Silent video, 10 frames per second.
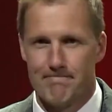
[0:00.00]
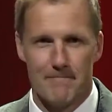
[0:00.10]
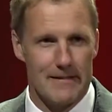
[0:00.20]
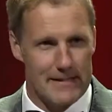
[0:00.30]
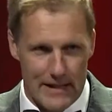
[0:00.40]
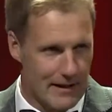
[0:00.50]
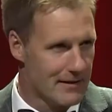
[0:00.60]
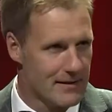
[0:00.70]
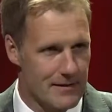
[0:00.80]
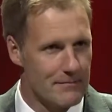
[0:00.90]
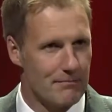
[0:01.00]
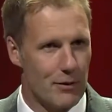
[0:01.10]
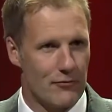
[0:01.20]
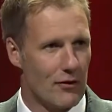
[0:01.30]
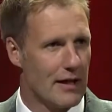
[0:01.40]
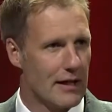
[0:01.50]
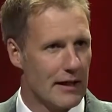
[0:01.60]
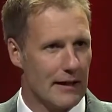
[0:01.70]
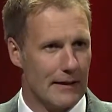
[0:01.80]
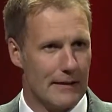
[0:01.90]
Zig's
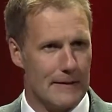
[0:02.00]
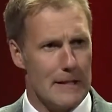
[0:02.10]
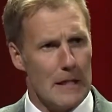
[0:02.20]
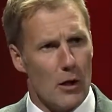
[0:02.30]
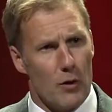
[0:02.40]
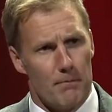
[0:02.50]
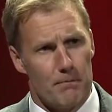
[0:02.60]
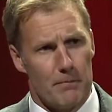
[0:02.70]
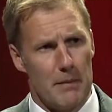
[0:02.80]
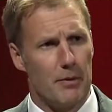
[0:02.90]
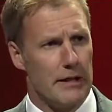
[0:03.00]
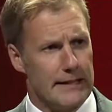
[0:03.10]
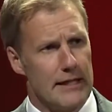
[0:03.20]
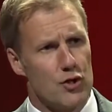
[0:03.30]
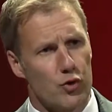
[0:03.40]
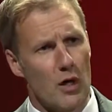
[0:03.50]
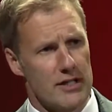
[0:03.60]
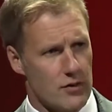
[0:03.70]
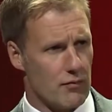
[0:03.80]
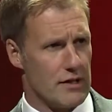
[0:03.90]
befriending, and people that did
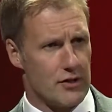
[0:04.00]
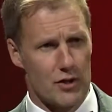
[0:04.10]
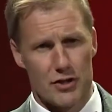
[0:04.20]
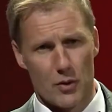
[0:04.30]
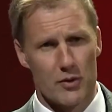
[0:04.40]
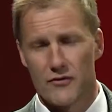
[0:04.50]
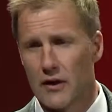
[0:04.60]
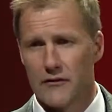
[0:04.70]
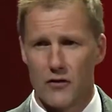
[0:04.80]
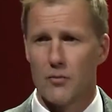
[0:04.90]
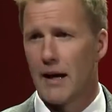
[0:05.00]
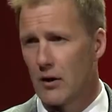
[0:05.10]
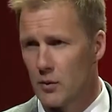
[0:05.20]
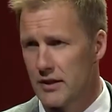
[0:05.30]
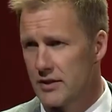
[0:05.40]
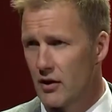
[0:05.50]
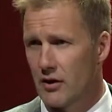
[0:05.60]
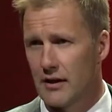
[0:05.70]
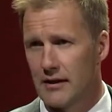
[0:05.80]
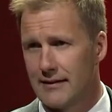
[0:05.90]
trust research. There was very few back when we
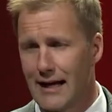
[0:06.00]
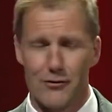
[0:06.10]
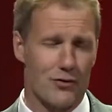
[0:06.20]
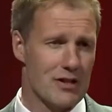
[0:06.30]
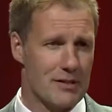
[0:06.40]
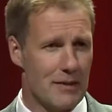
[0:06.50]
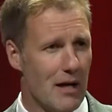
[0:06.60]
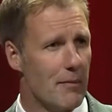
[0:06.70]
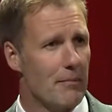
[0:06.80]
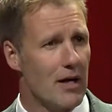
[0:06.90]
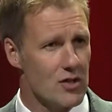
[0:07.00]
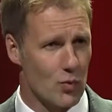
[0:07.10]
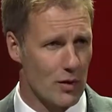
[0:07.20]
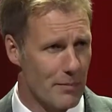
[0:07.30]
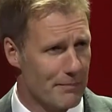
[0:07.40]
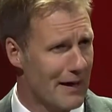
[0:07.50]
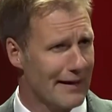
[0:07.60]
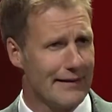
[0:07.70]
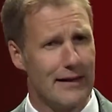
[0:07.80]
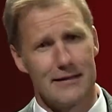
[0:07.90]
started it. Now trust has become a buzzword, but
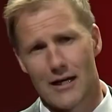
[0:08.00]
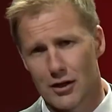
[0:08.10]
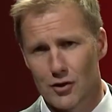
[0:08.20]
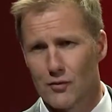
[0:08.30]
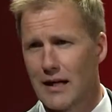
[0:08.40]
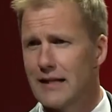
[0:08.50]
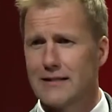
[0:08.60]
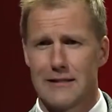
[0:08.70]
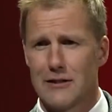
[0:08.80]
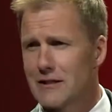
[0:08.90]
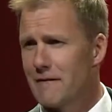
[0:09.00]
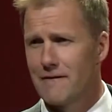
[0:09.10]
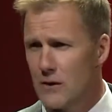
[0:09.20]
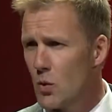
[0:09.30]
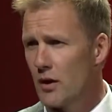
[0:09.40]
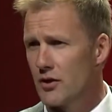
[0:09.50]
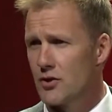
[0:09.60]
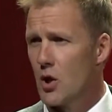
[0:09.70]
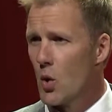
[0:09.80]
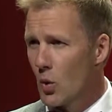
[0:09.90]
back then Dr. Reyna's and just a few
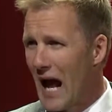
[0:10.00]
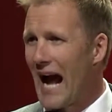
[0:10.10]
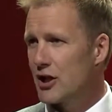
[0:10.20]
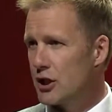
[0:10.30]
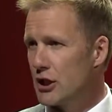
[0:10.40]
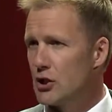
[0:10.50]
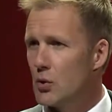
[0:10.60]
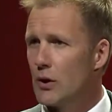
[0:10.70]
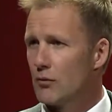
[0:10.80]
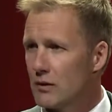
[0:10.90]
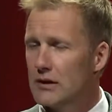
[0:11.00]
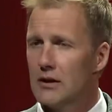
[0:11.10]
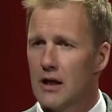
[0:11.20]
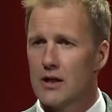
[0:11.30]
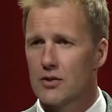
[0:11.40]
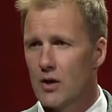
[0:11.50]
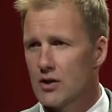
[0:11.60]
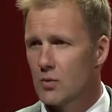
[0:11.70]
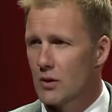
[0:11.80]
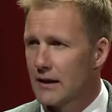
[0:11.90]
others were actually doing real
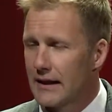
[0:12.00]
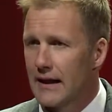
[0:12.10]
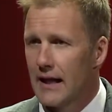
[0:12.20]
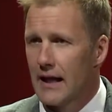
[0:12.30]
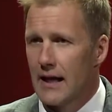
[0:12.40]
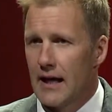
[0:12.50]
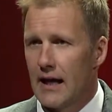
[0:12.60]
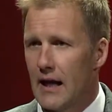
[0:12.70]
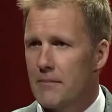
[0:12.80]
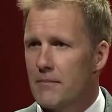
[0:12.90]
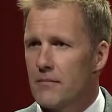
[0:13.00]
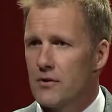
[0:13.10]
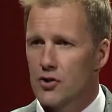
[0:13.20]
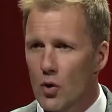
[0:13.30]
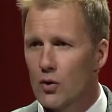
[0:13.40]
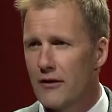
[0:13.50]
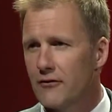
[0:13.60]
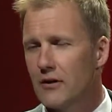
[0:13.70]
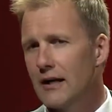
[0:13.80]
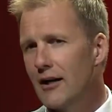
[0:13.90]
trust work, and I'm so
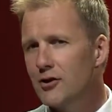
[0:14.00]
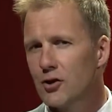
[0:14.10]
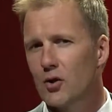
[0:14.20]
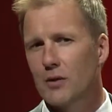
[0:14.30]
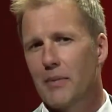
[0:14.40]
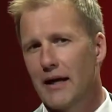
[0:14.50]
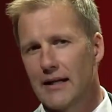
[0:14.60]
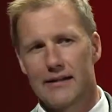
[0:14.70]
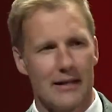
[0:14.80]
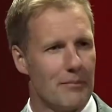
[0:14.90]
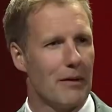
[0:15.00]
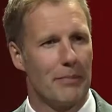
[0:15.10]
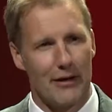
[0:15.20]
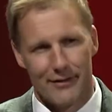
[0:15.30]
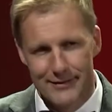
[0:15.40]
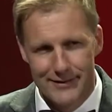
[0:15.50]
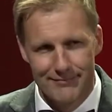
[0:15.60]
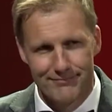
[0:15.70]
grateful. And I also look back and I think of my parents.